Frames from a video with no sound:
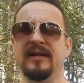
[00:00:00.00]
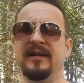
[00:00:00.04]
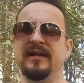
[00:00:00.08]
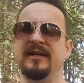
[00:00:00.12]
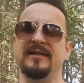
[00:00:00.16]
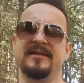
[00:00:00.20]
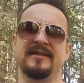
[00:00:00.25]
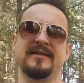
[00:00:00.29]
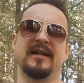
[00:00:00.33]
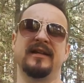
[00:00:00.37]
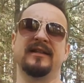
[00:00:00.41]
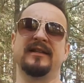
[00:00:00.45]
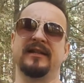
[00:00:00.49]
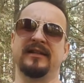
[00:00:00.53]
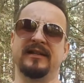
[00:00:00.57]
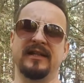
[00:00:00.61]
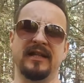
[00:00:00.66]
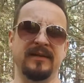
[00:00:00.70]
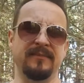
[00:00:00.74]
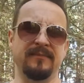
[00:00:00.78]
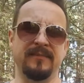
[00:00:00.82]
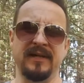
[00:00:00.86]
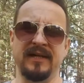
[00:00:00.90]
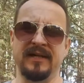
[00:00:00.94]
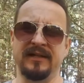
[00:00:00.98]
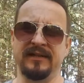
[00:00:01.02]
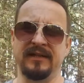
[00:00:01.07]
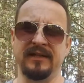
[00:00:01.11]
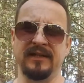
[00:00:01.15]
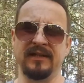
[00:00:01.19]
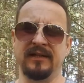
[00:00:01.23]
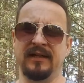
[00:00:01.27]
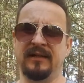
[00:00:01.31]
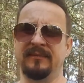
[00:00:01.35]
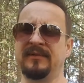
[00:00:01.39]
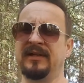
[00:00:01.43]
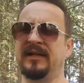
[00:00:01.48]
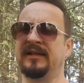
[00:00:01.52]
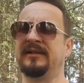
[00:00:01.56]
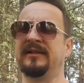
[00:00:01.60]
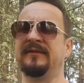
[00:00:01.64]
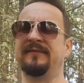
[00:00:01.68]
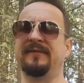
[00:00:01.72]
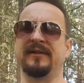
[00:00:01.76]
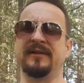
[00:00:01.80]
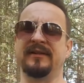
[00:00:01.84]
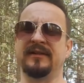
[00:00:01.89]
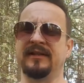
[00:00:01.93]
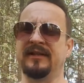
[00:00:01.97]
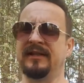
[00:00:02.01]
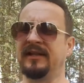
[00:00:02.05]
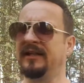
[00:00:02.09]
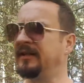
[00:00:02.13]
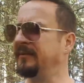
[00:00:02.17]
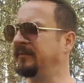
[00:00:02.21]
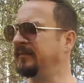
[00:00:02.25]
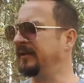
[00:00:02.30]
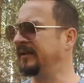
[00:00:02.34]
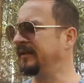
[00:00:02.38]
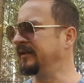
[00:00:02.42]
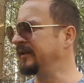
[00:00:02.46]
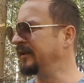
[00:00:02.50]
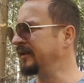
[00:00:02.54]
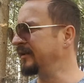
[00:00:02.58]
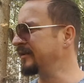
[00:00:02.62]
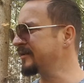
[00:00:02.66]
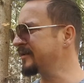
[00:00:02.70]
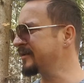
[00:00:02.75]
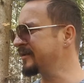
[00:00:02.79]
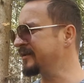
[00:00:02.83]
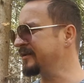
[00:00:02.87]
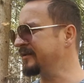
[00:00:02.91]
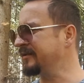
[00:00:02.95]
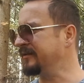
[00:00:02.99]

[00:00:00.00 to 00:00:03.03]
It's not a that big deal. I'm not different than anybody else.